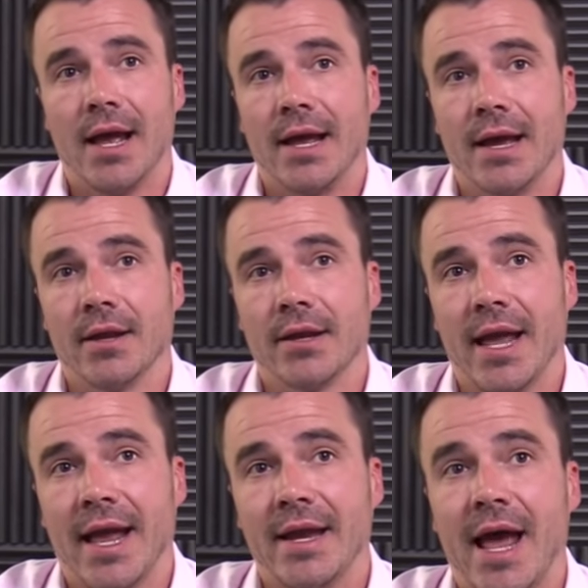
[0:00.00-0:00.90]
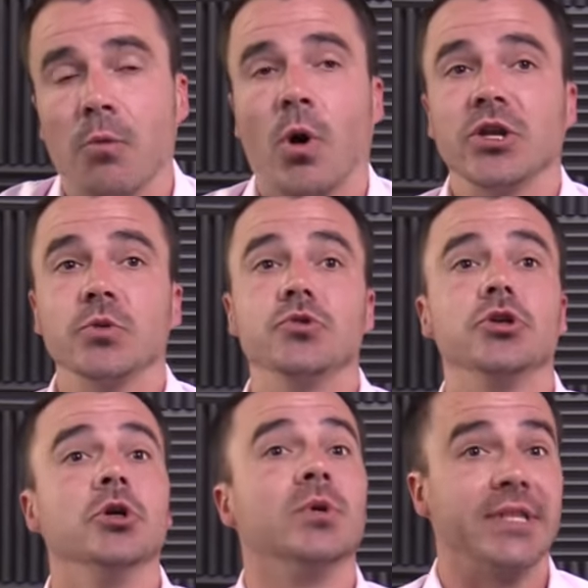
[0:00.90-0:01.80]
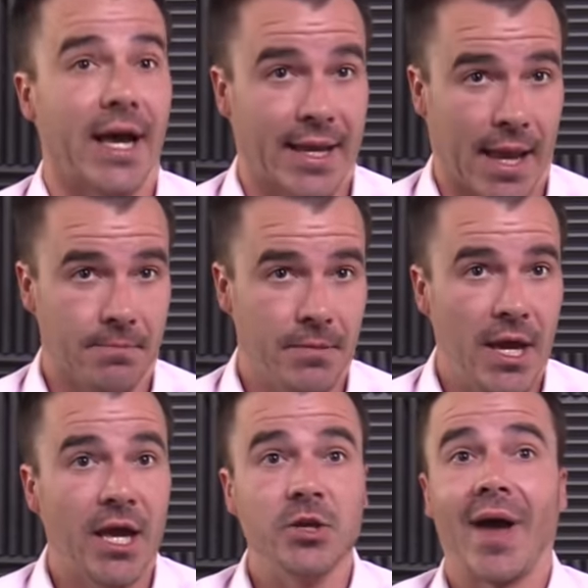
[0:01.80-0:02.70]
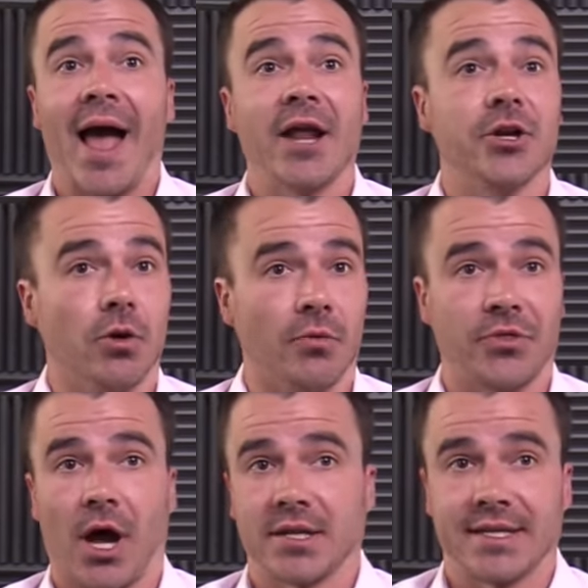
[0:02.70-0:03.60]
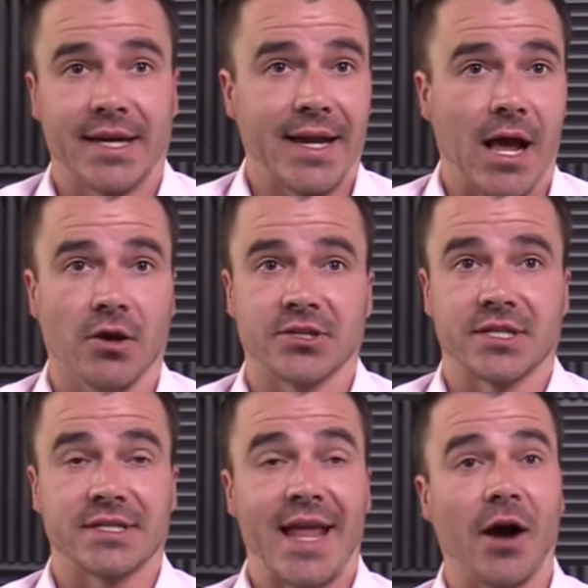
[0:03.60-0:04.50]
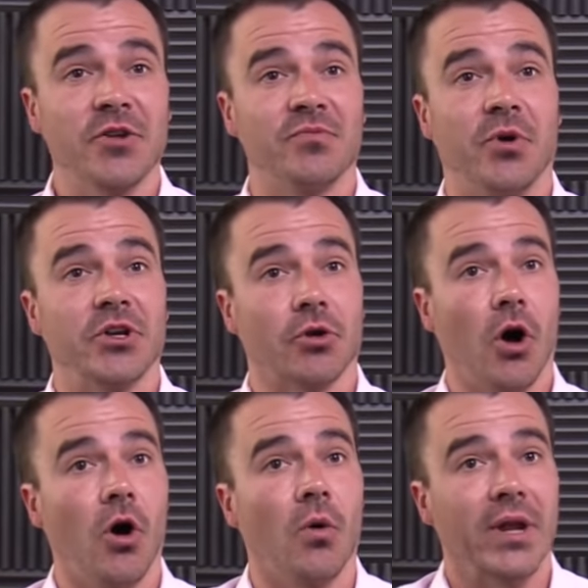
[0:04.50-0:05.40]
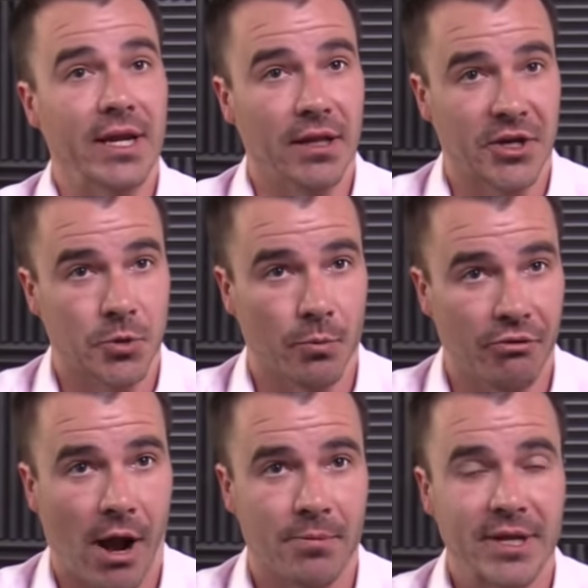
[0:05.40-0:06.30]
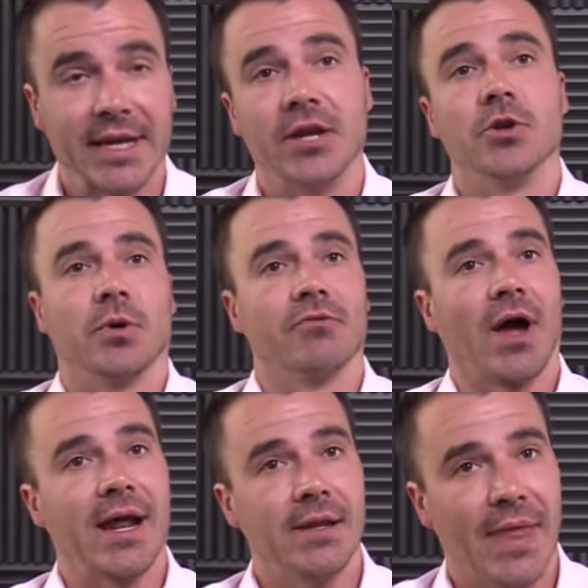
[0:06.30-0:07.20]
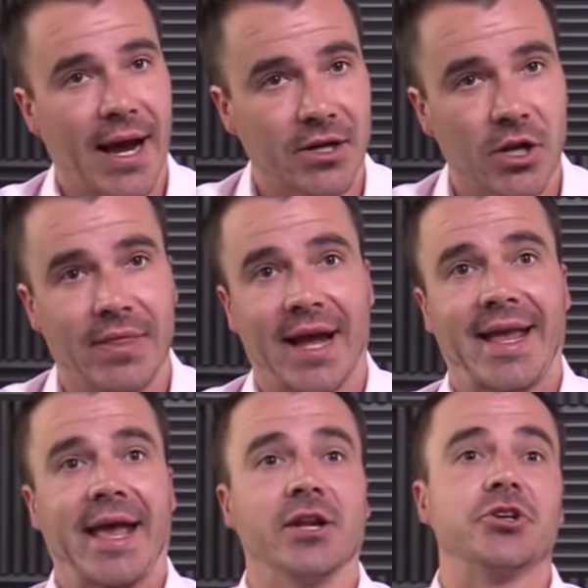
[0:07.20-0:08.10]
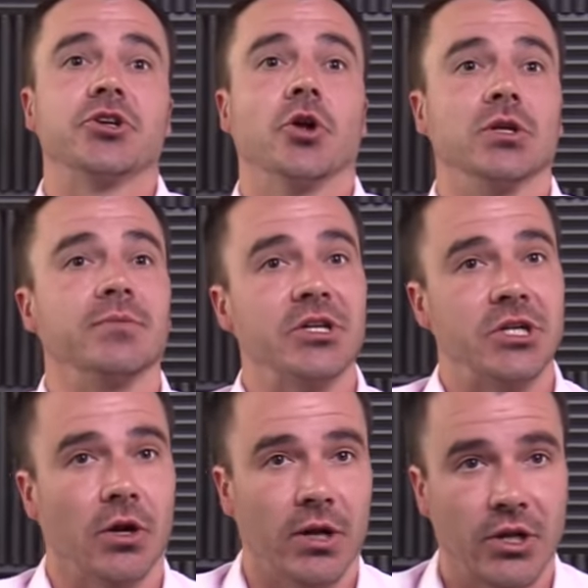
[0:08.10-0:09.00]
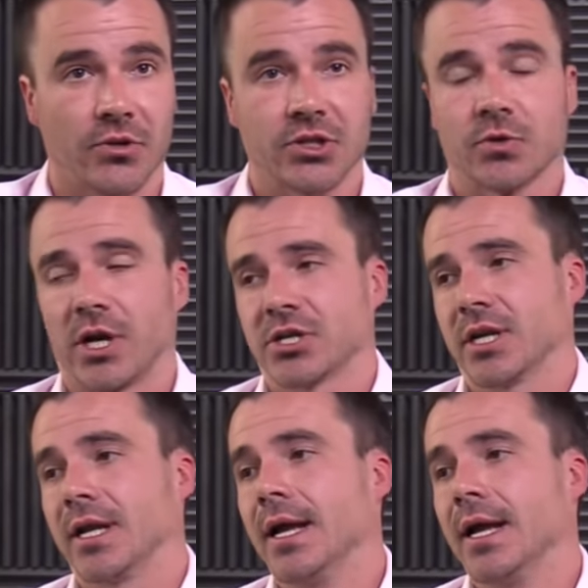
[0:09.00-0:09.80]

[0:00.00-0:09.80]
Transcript: And, and now what you do with that game you add your own thoughts and analysis. Now you've put your own intellectual property into it, right? And that, that can and should only be shared at your discretion.